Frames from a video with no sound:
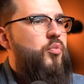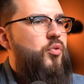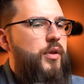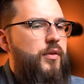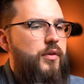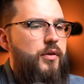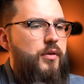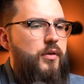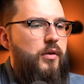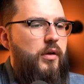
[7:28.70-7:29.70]
put in the
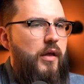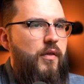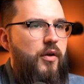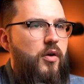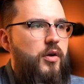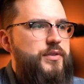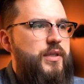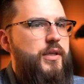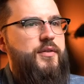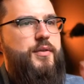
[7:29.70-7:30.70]
other
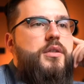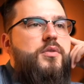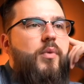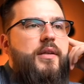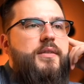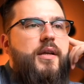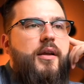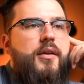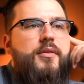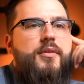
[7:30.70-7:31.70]
content. Just wait a
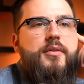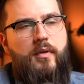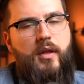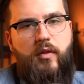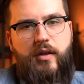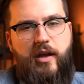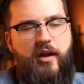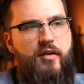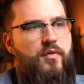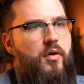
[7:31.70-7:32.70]
second. Now that I
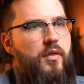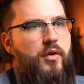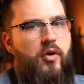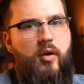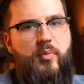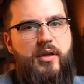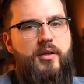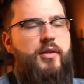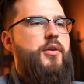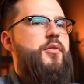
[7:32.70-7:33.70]
have all the copy in
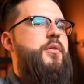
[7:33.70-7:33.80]
here,